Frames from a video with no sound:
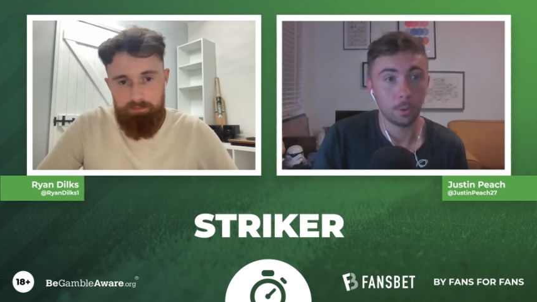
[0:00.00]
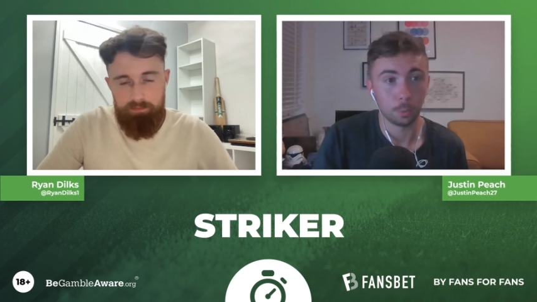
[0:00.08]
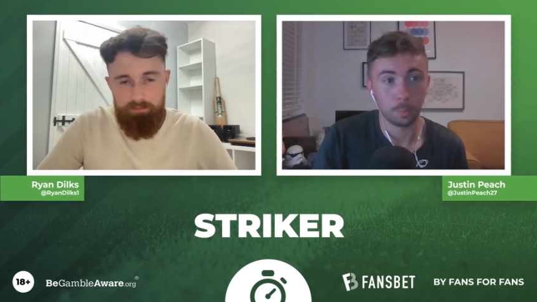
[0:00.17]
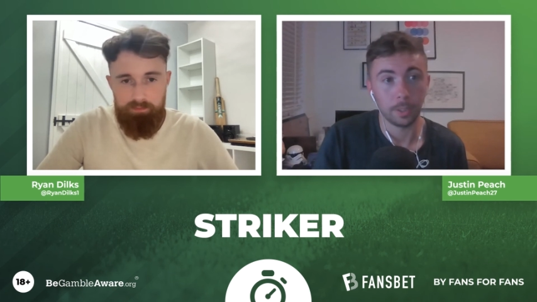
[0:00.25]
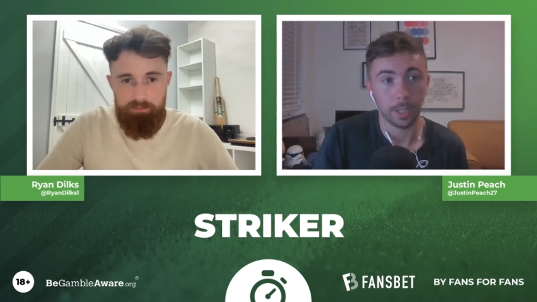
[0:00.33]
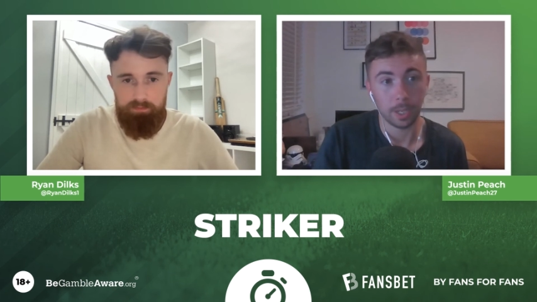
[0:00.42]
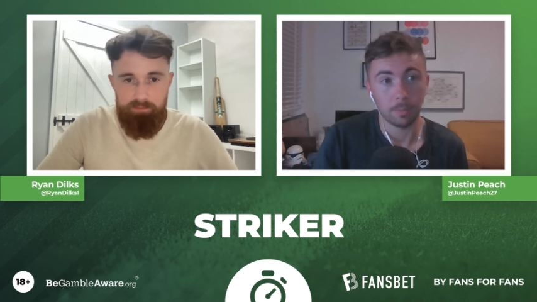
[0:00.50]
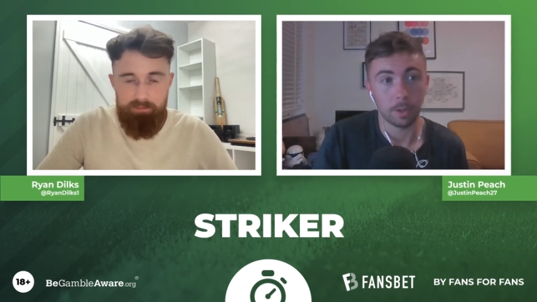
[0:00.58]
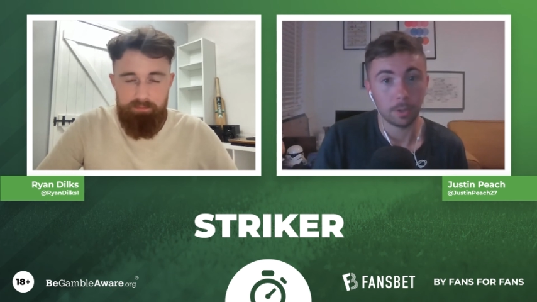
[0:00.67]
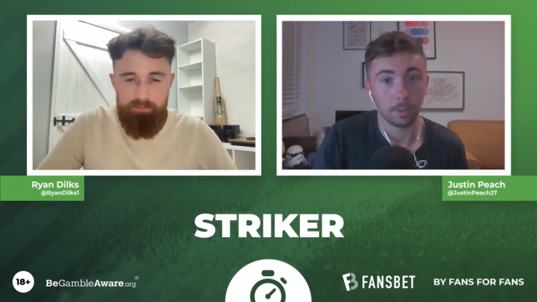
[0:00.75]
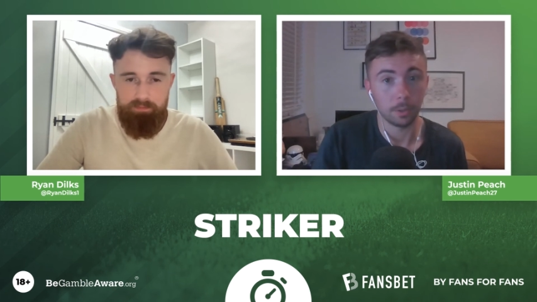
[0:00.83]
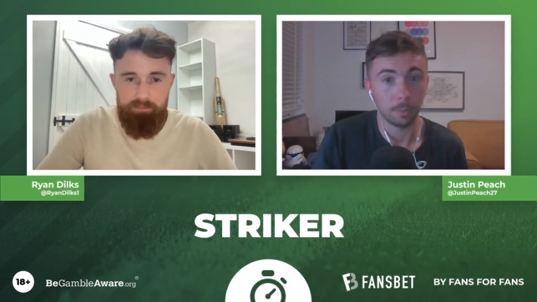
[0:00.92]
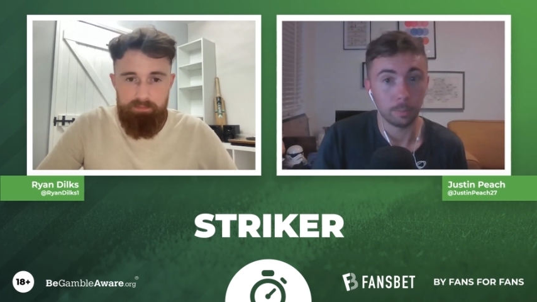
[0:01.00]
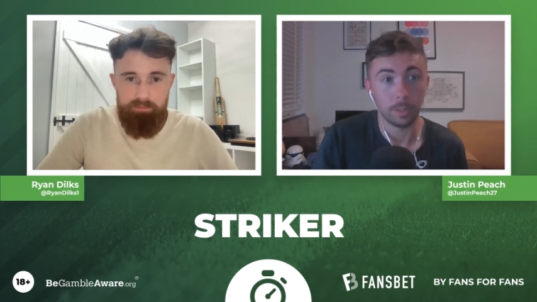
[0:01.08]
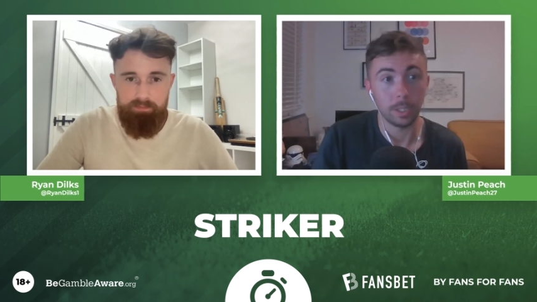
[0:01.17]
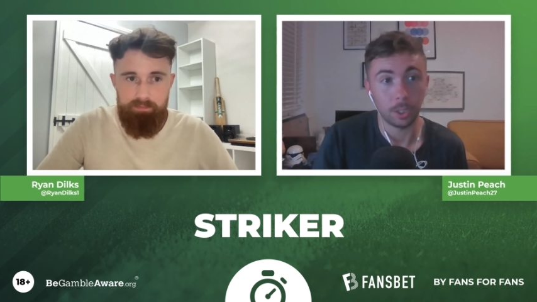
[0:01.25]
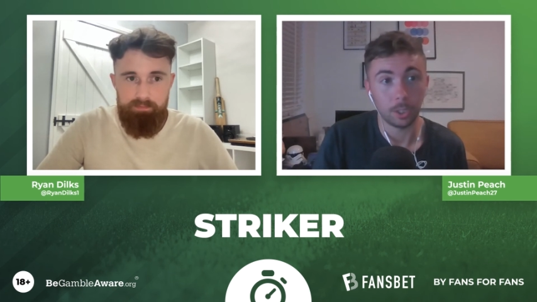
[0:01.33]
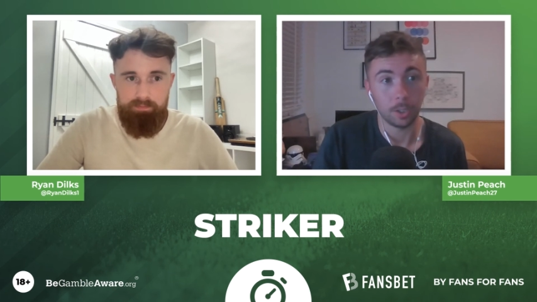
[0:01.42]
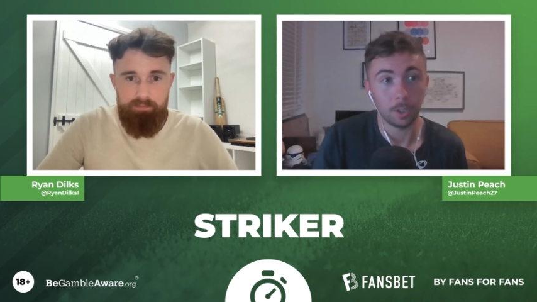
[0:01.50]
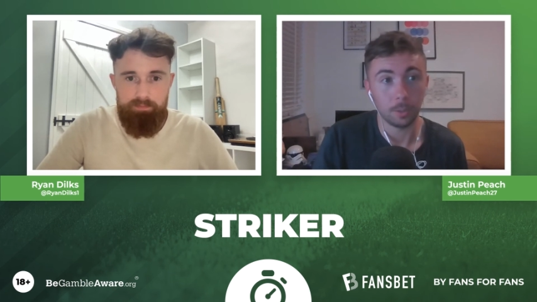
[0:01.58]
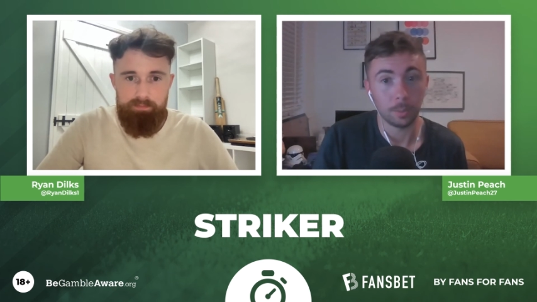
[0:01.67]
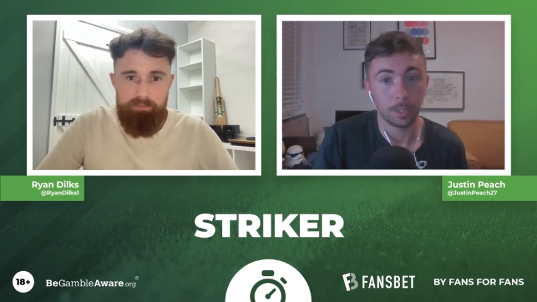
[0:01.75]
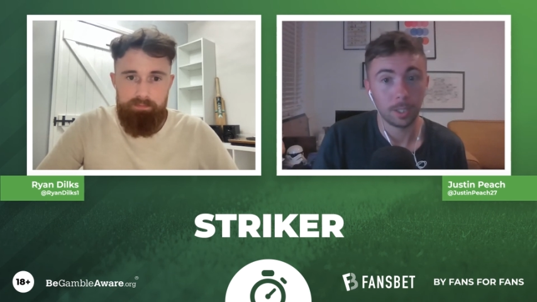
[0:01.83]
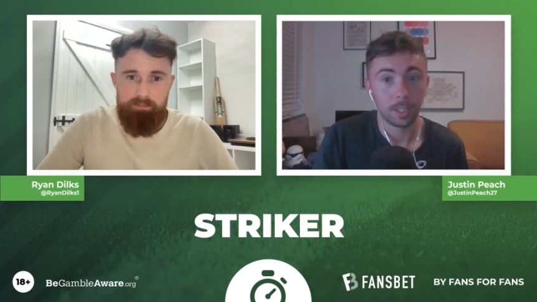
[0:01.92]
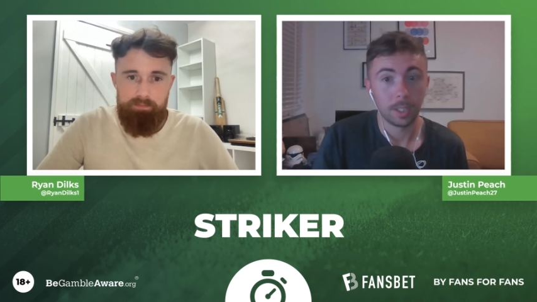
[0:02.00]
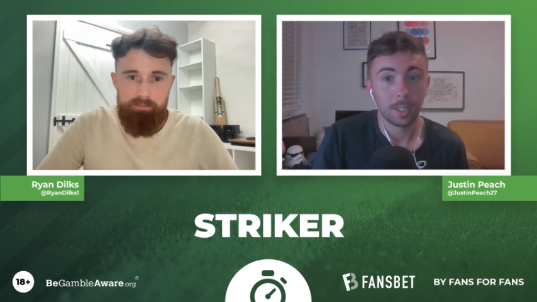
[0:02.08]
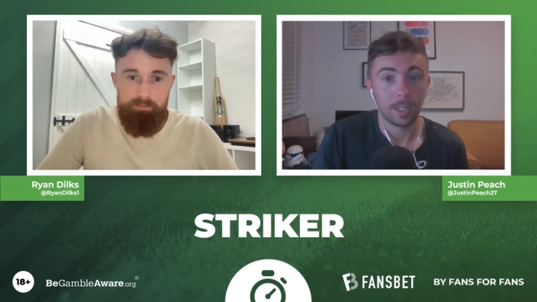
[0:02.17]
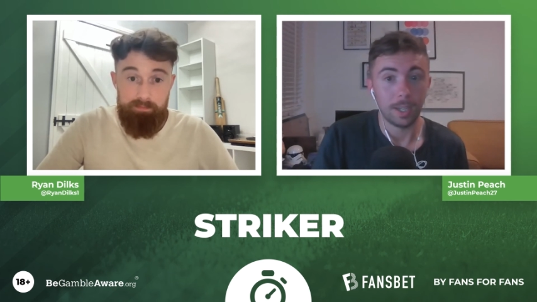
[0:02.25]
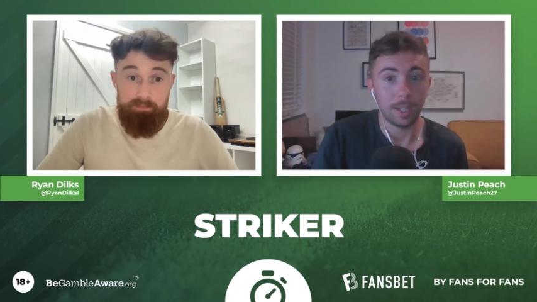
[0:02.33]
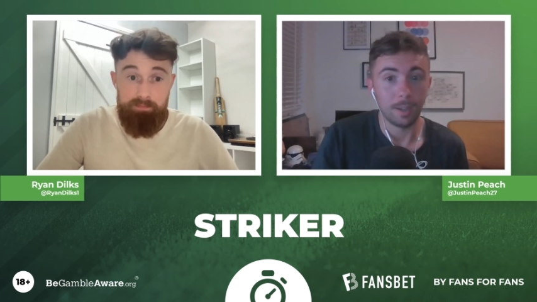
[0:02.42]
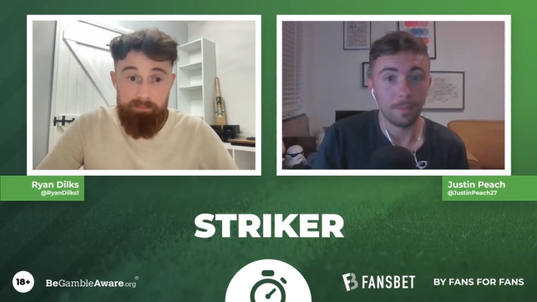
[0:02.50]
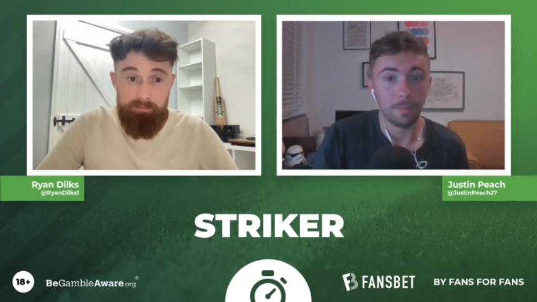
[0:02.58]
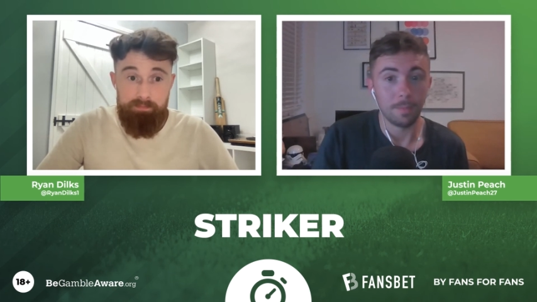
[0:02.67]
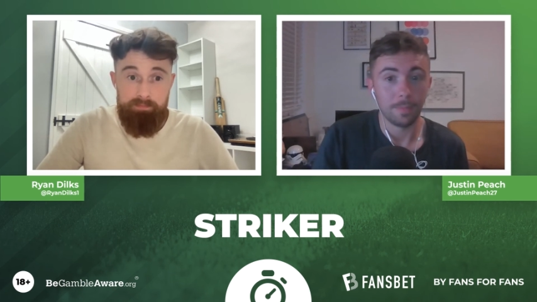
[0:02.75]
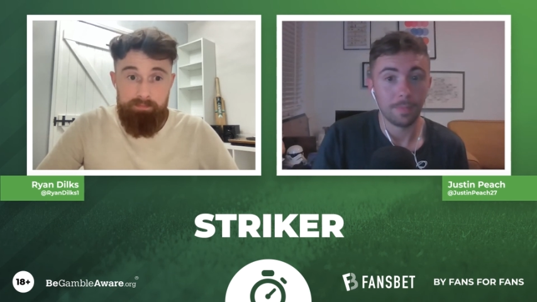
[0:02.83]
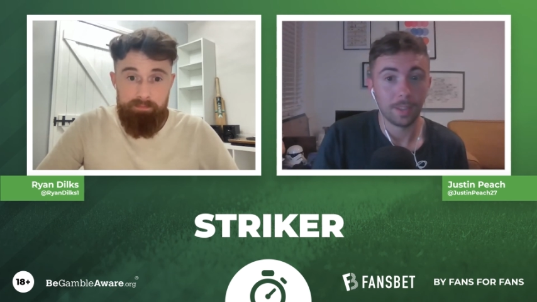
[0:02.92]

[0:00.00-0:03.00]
Speaker 1: goals per game record than Billy Sharp. Um,